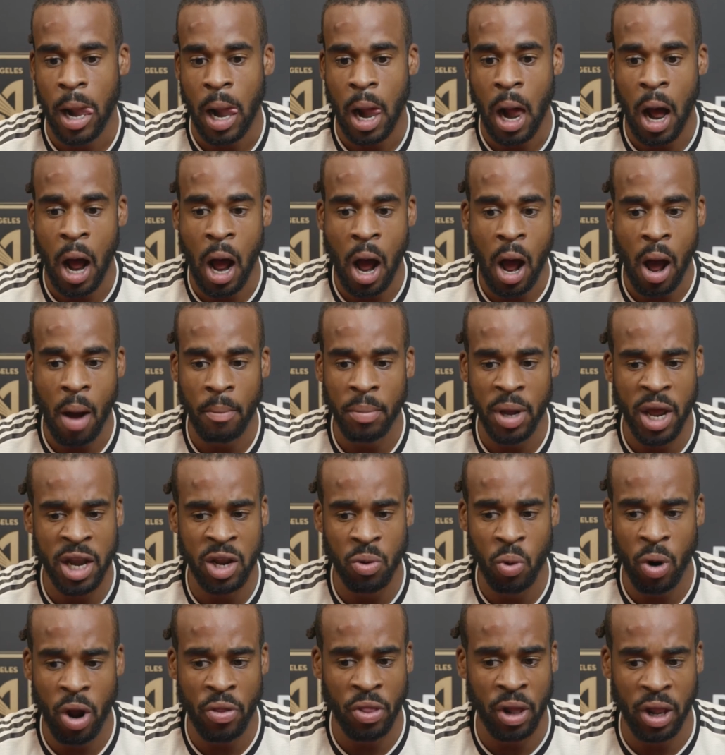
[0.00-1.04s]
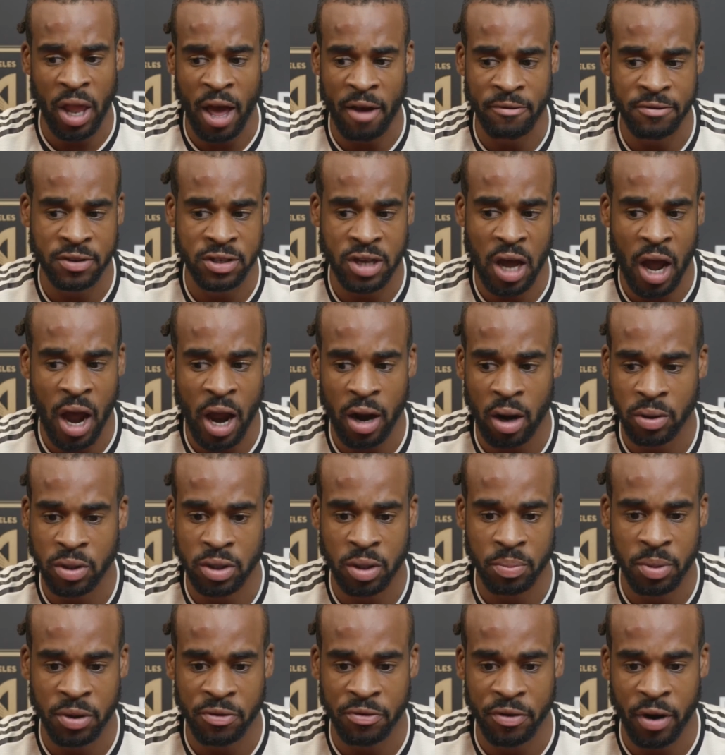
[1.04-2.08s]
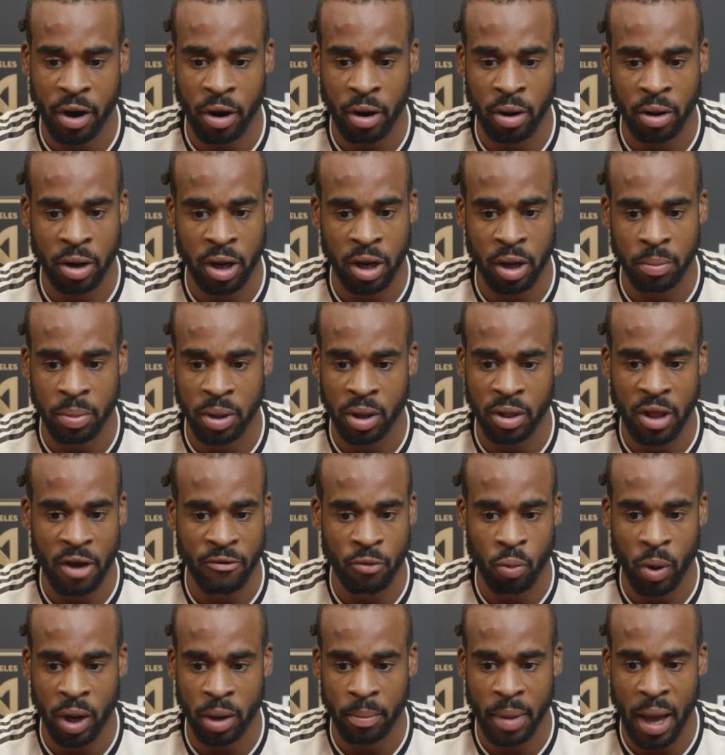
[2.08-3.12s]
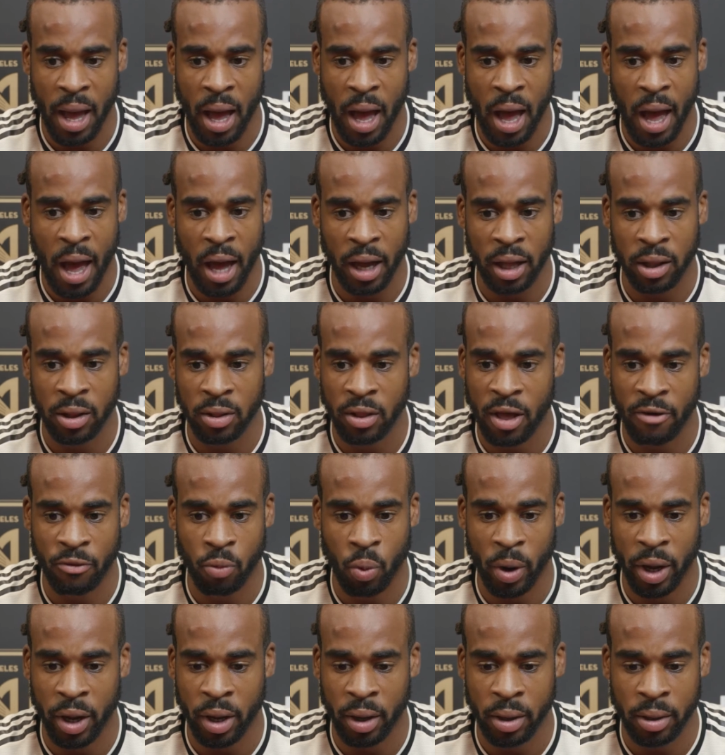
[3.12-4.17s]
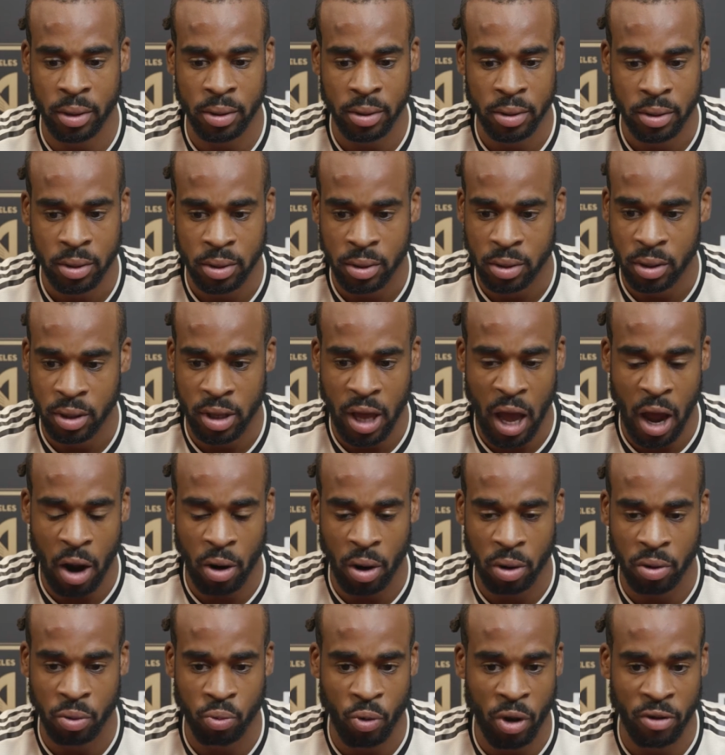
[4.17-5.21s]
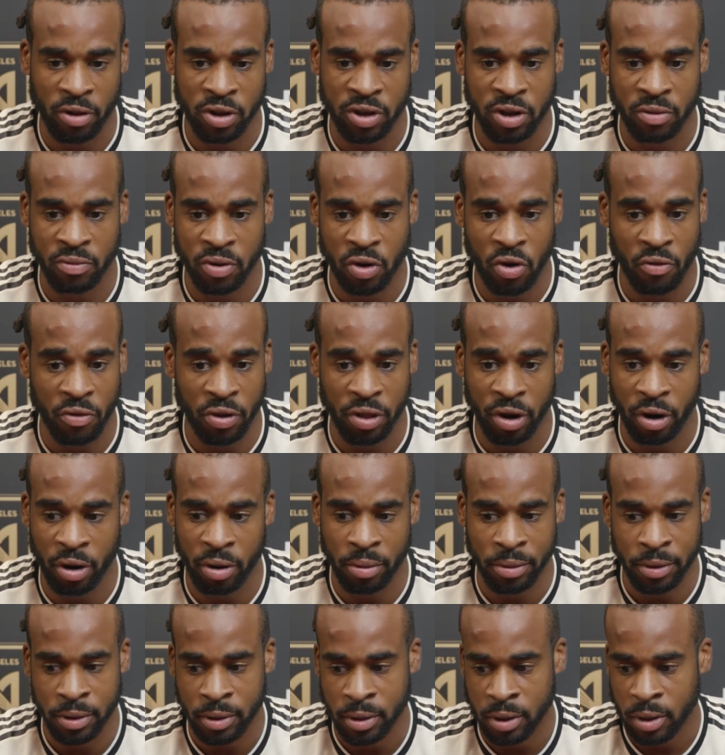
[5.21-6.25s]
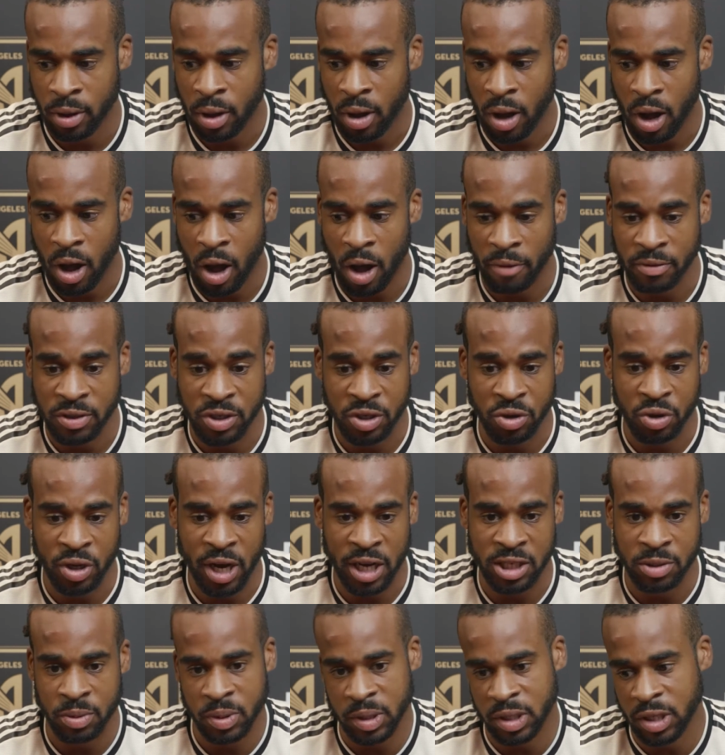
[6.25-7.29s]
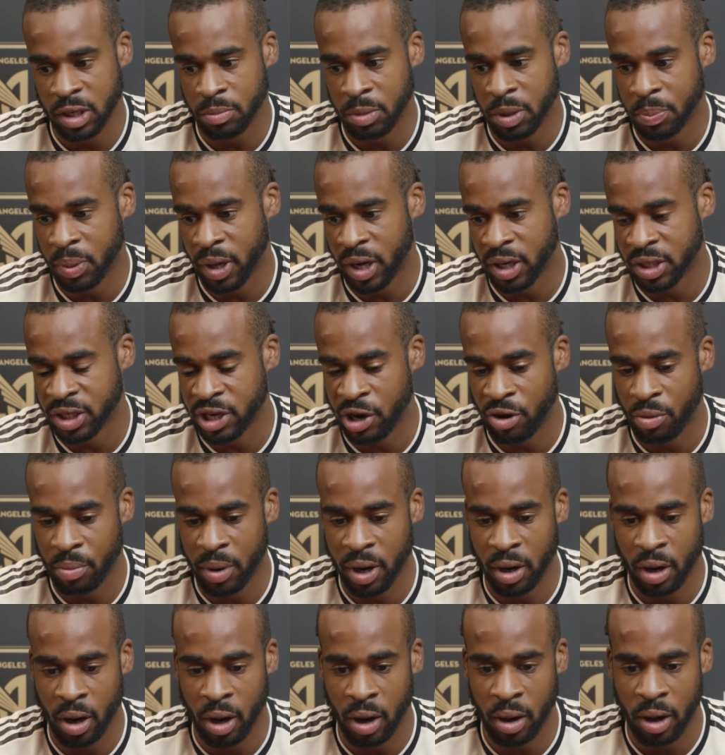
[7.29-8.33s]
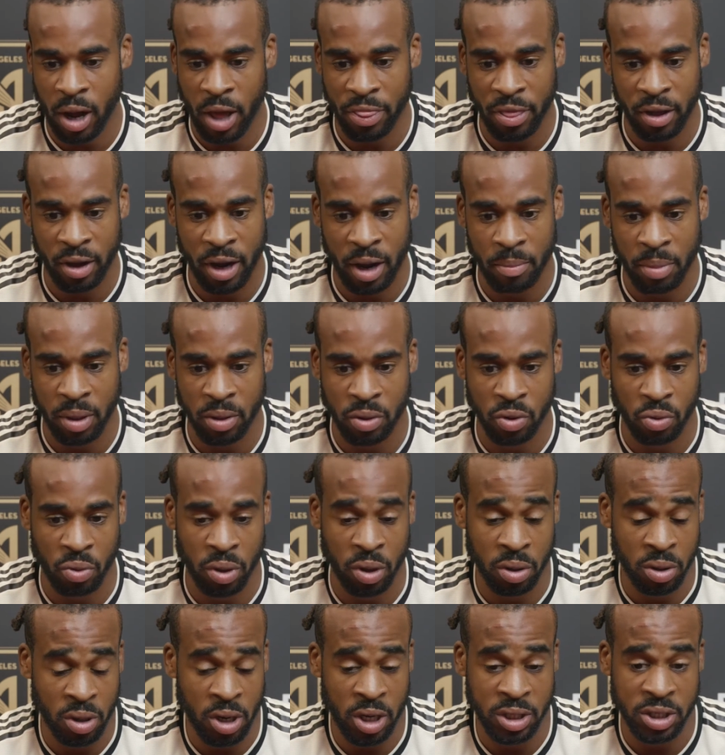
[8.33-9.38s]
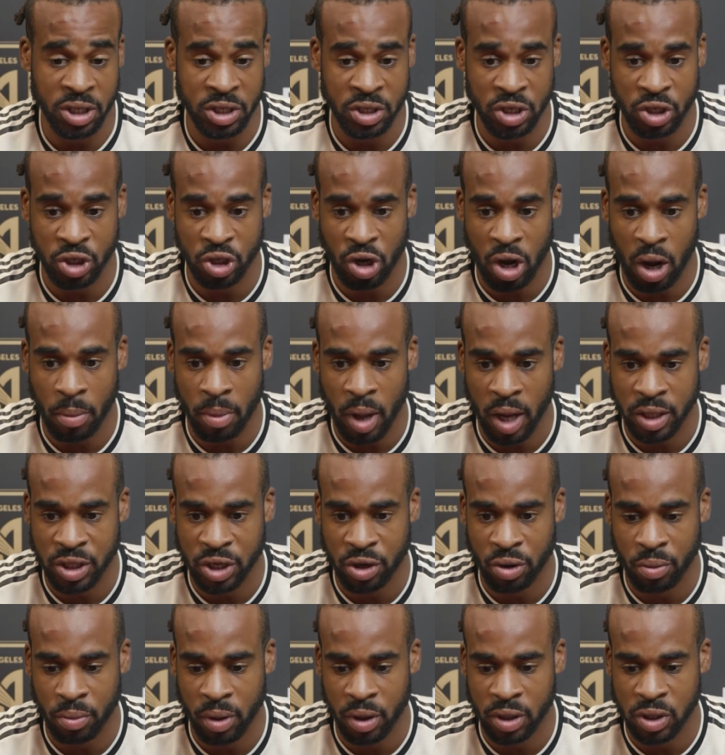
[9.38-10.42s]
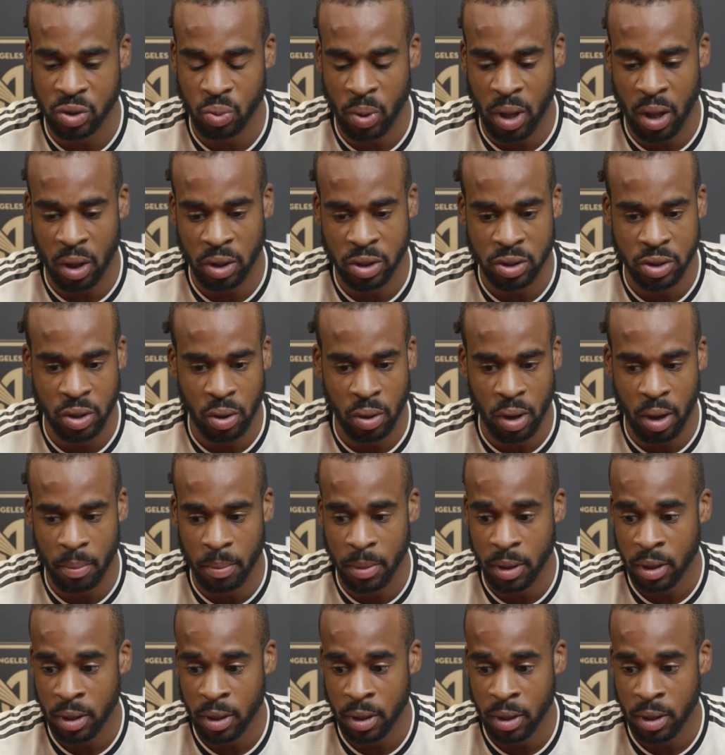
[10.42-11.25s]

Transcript: Anywhere on the left side, to be fair. It could be left wing back, left wing. Yeah, relatively over there. Obviously, you guys have been seeing me playing center mid. I think I've been doing a decent job at center mid as well. So,